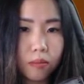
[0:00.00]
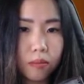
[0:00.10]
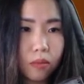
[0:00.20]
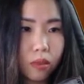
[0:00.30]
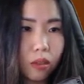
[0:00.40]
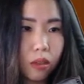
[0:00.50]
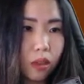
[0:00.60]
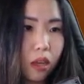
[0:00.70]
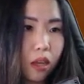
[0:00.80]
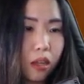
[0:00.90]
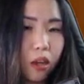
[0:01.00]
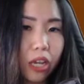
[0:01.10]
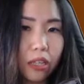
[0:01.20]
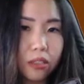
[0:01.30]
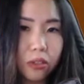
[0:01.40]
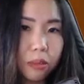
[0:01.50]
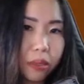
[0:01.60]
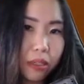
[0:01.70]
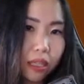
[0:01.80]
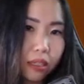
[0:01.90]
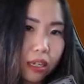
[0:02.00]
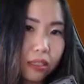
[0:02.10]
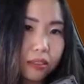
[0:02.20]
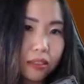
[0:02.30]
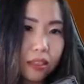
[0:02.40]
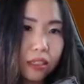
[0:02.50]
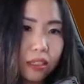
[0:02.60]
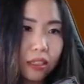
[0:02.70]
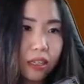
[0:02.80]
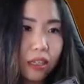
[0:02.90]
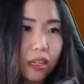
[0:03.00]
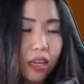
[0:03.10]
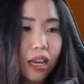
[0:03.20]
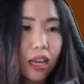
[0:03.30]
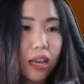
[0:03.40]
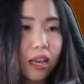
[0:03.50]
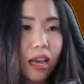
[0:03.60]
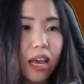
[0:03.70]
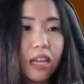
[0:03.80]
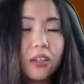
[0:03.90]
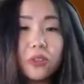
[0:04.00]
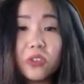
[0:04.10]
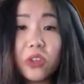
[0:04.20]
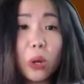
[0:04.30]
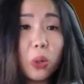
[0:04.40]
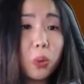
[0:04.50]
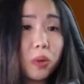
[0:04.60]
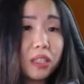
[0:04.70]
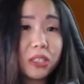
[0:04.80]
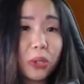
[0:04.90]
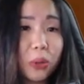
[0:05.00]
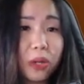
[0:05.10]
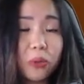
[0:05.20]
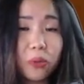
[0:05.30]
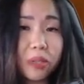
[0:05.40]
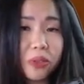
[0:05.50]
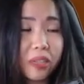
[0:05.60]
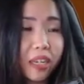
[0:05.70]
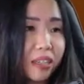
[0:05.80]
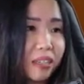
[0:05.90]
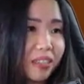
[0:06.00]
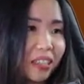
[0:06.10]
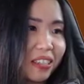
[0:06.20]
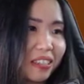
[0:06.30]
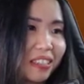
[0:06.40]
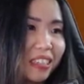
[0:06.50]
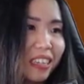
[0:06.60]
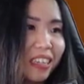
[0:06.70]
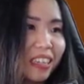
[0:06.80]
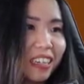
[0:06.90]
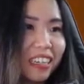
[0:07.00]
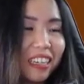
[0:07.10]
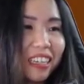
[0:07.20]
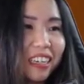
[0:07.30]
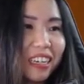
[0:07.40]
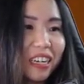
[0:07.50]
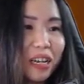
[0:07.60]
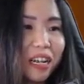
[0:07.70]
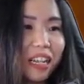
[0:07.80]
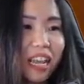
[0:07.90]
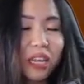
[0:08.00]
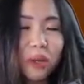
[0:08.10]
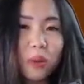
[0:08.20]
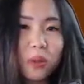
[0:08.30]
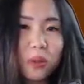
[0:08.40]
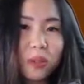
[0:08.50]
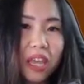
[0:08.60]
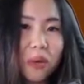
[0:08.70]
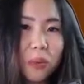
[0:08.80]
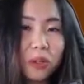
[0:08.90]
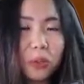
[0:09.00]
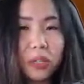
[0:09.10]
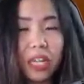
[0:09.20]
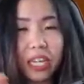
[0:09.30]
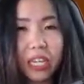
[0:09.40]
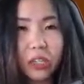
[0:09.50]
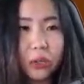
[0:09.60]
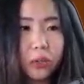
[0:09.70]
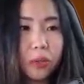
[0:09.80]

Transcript: doesn't... Oh, yes. Sorry about that, guys. Okay, guys. I don't know what is going on with me today. Wrong, I can drop this thing. Like, today we're doing like a new...